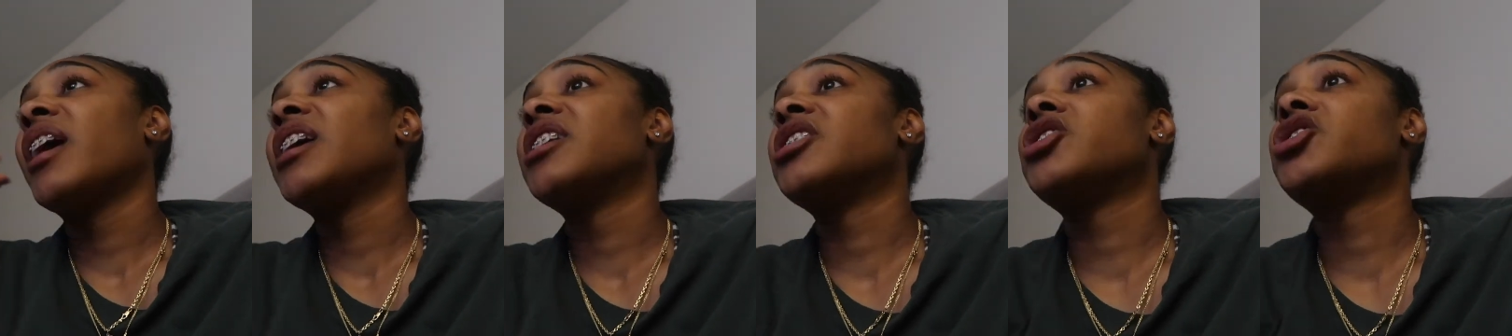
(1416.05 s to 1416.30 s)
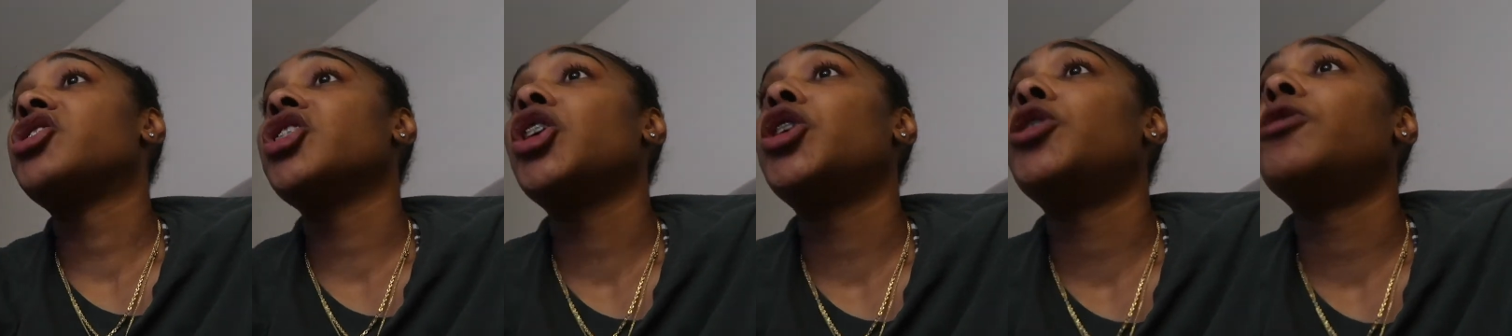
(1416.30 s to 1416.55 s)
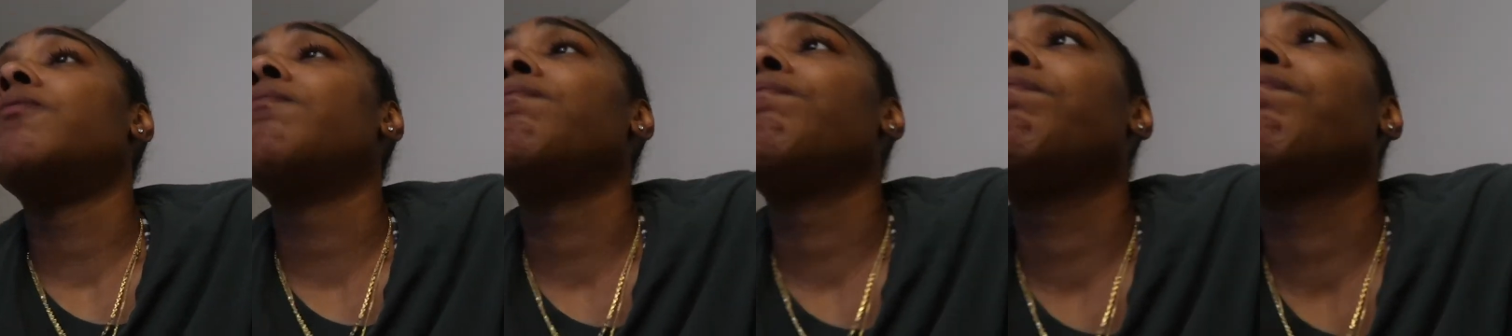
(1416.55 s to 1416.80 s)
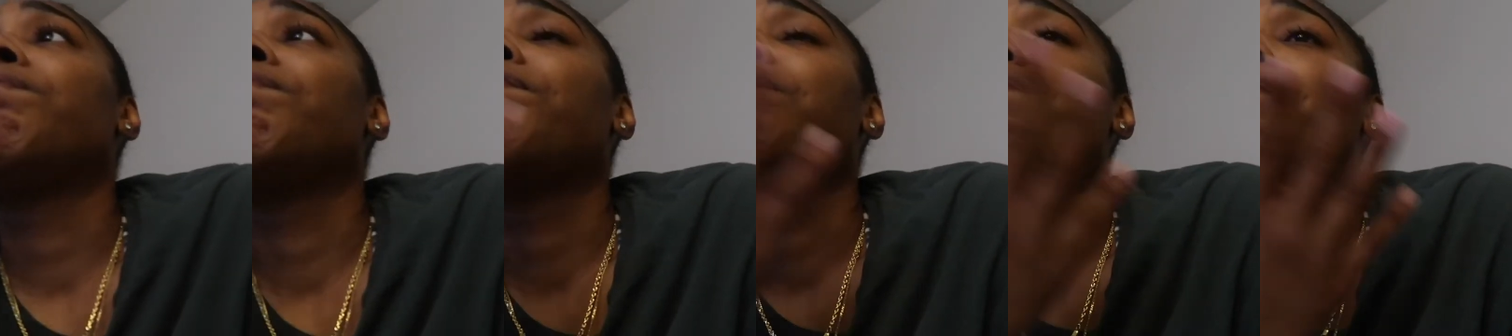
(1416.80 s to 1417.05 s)
So
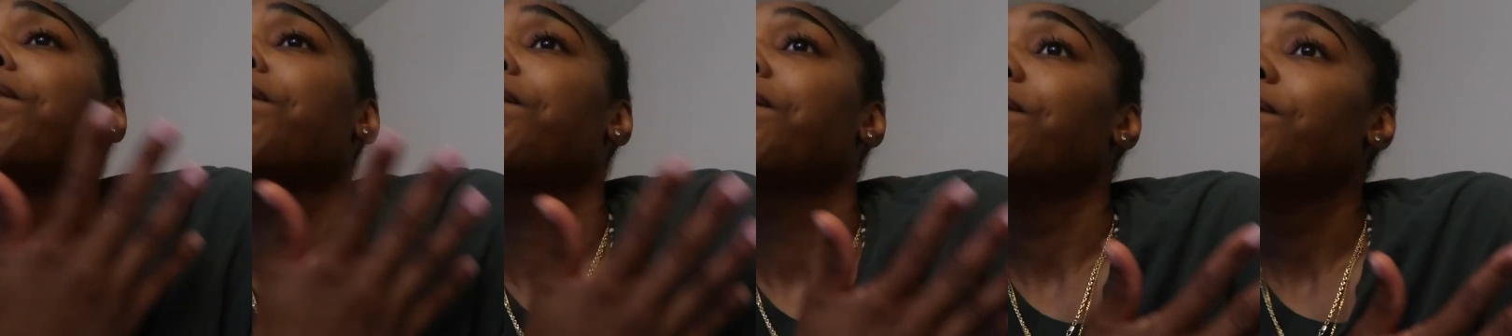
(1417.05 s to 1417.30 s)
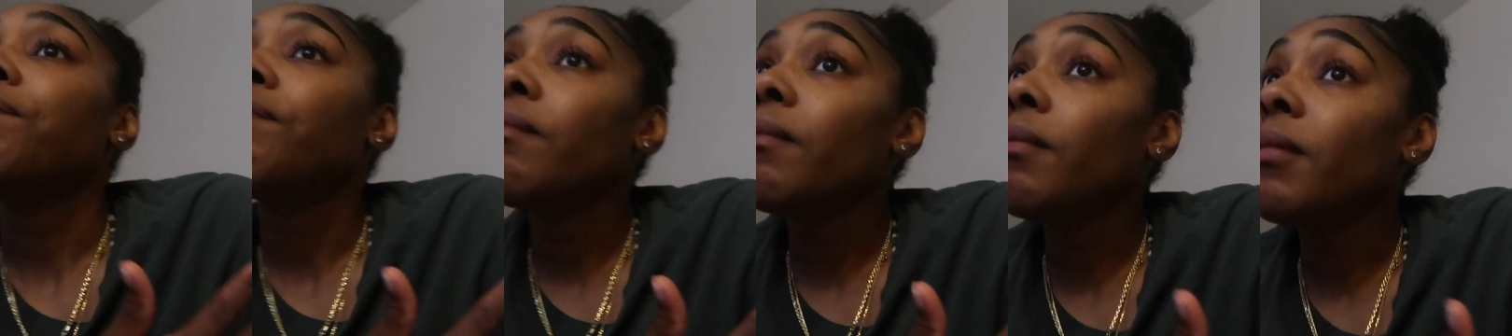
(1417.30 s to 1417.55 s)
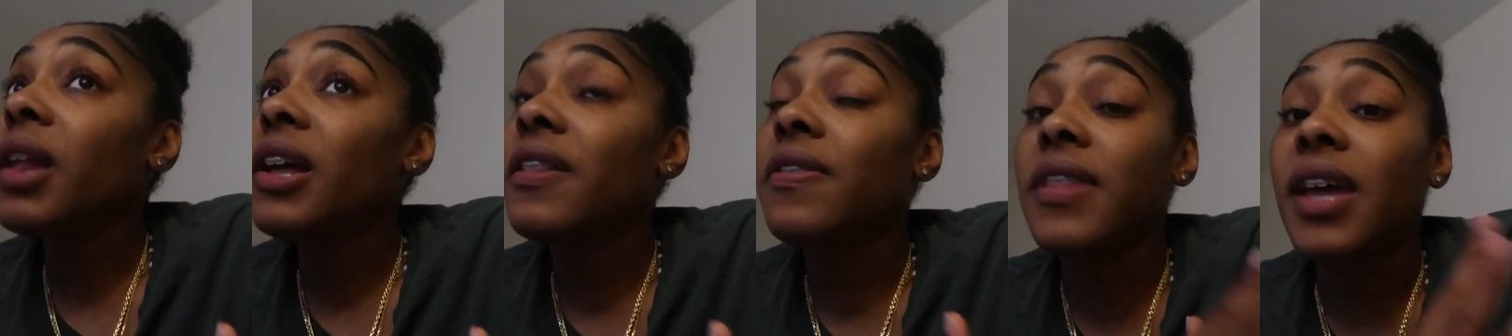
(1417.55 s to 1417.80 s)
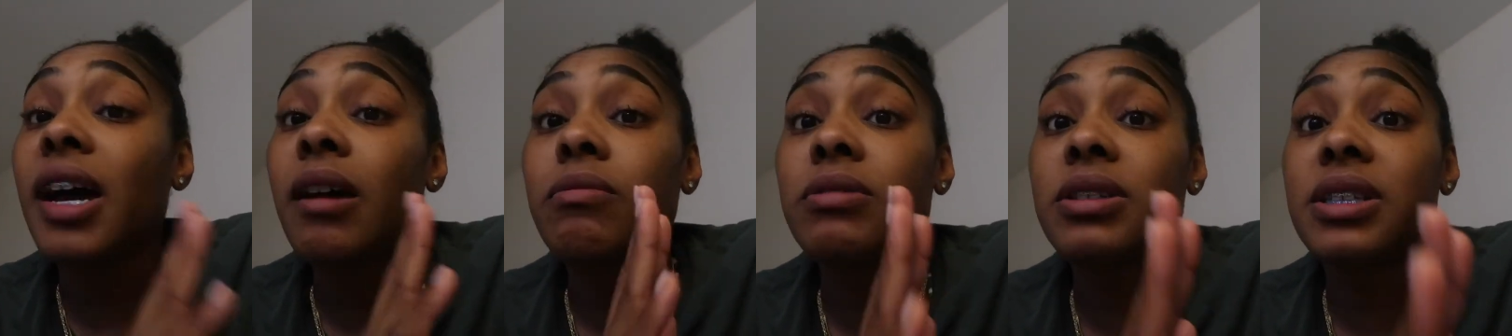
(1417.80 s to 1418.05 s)

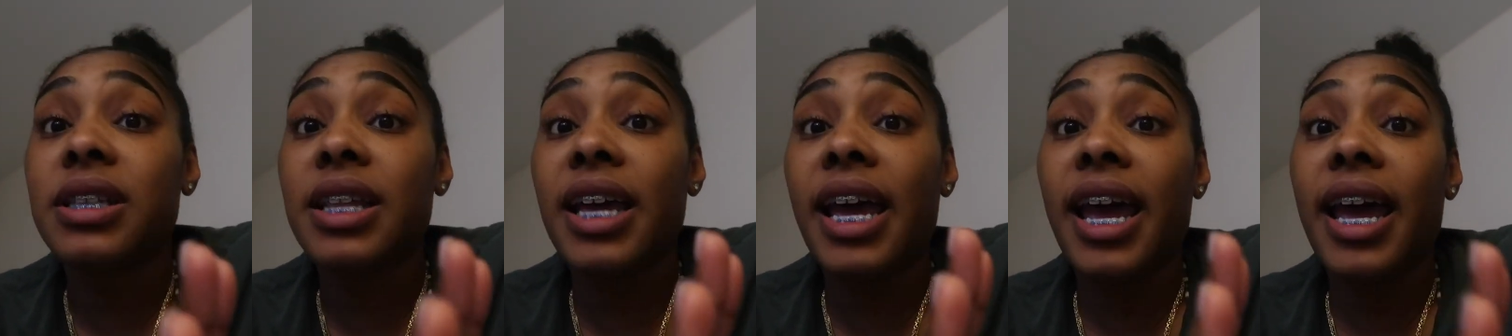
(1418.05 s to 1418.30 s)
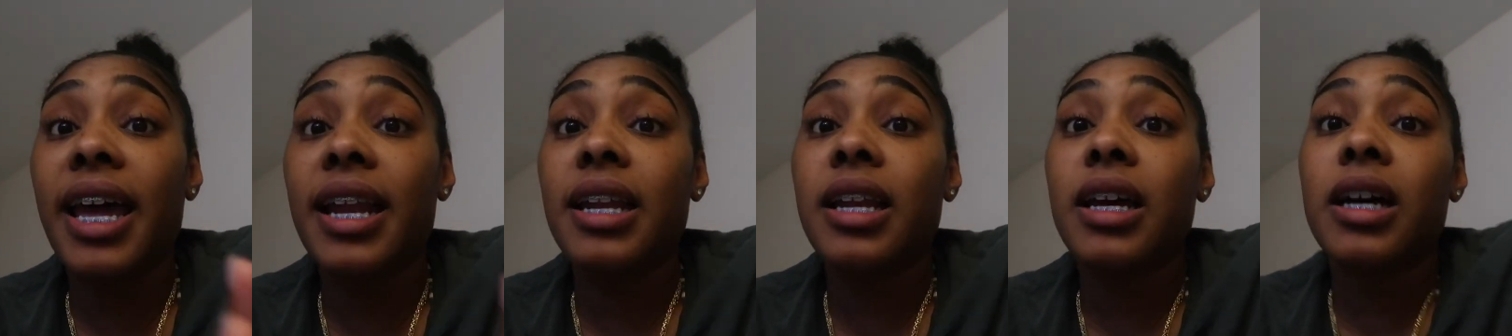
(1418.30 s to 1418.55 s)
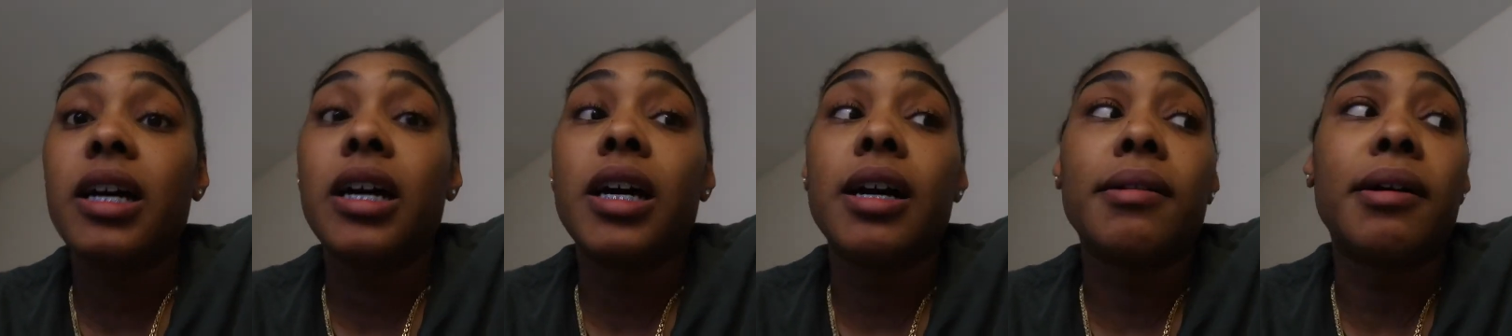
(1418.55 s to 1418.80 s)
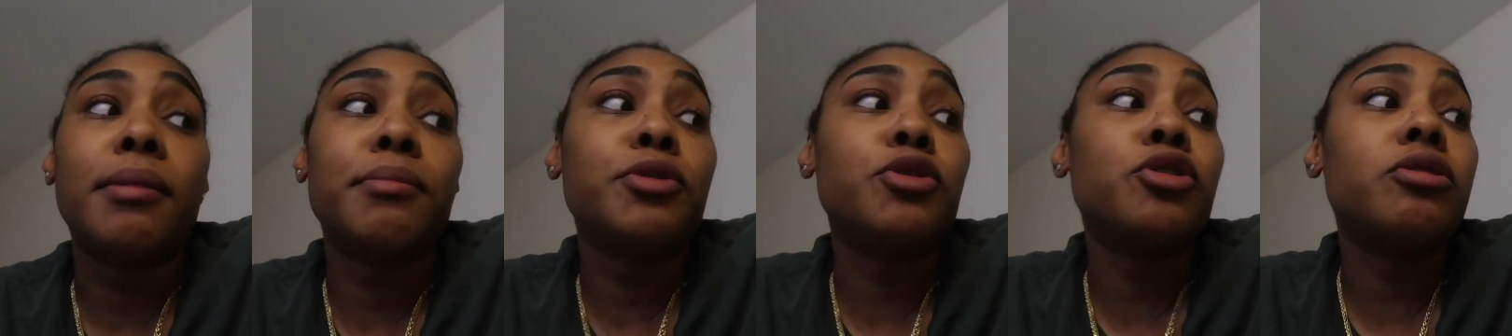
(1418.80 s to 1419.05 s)
that was that.
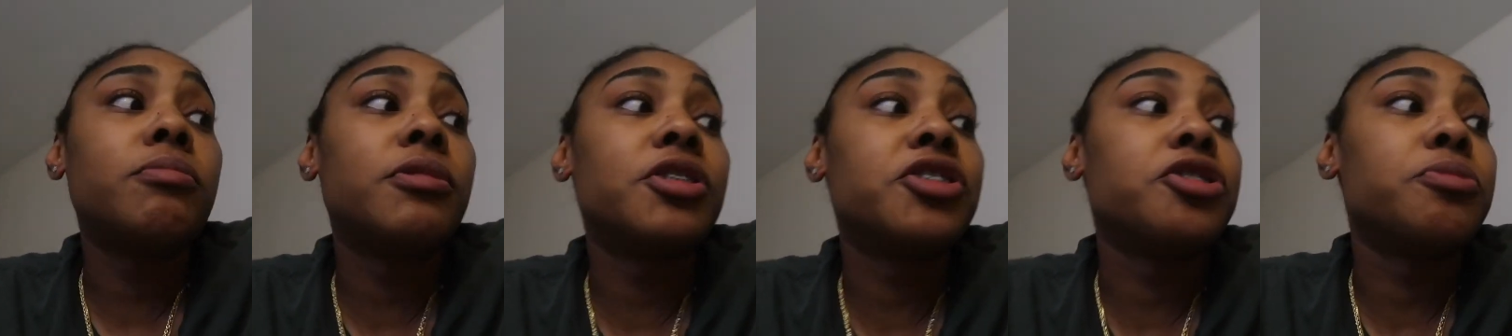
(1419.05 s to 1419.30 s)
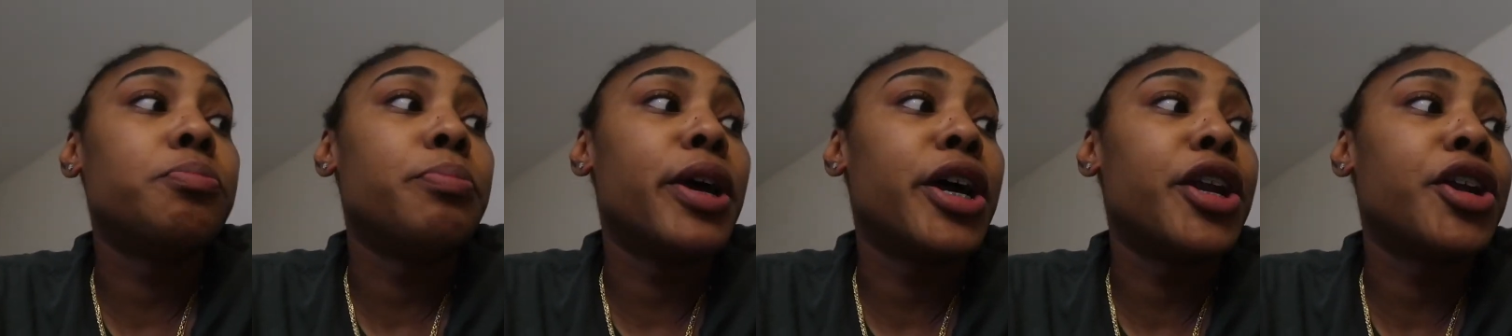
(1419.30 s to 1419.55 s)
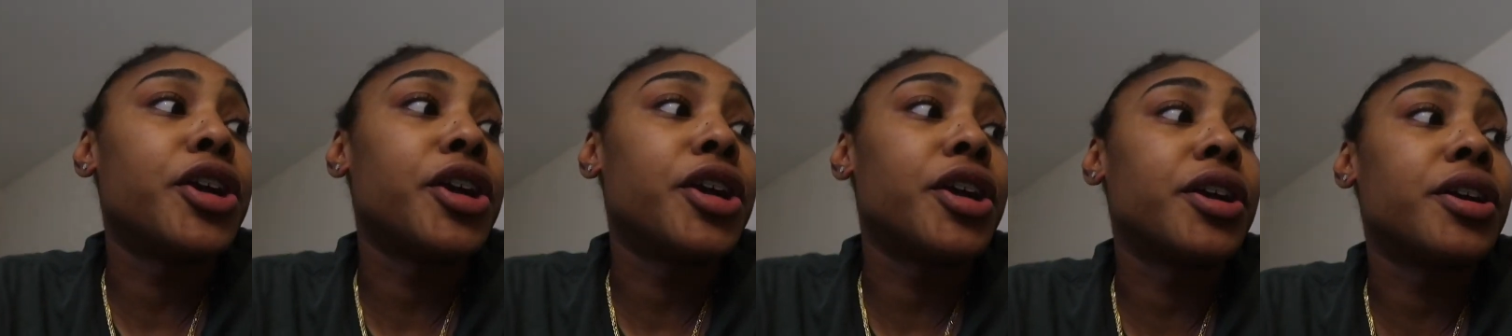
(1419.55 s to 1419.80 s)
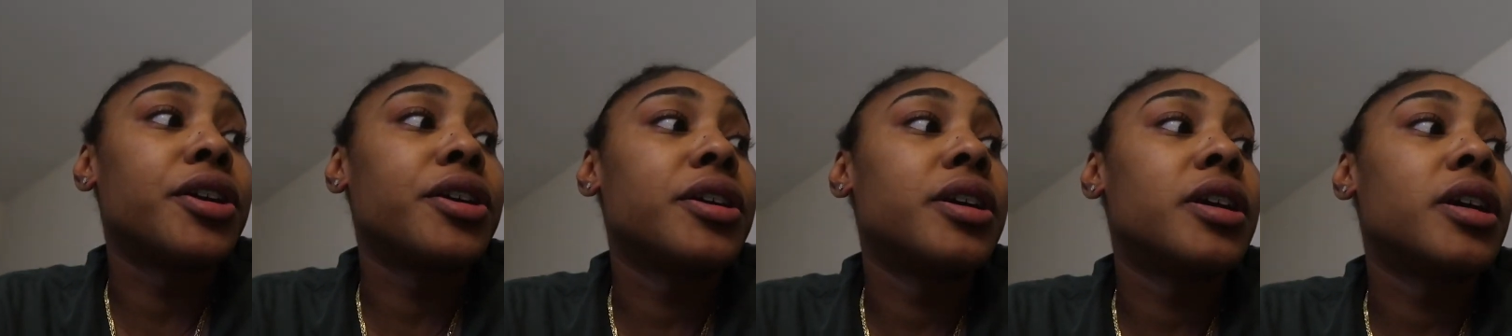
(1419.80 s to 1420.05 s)
I'm doing much
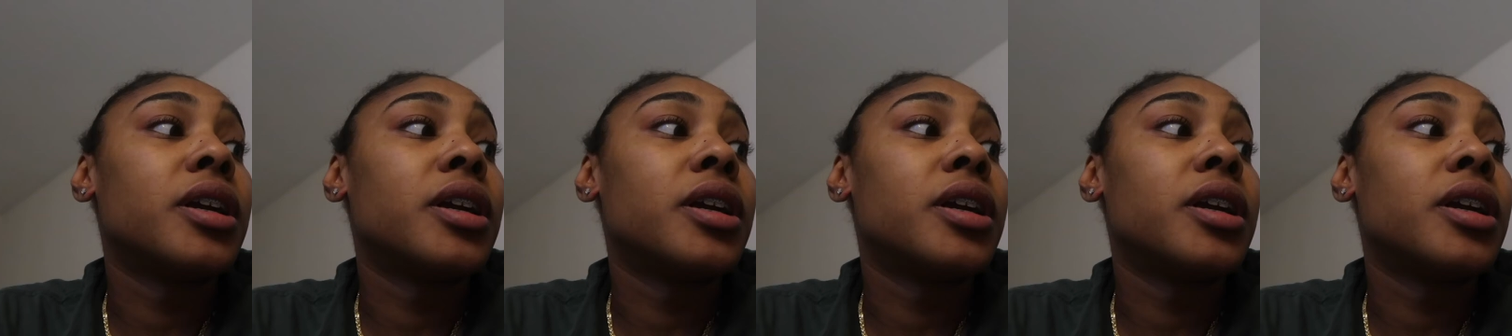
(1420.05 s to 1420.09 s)
better.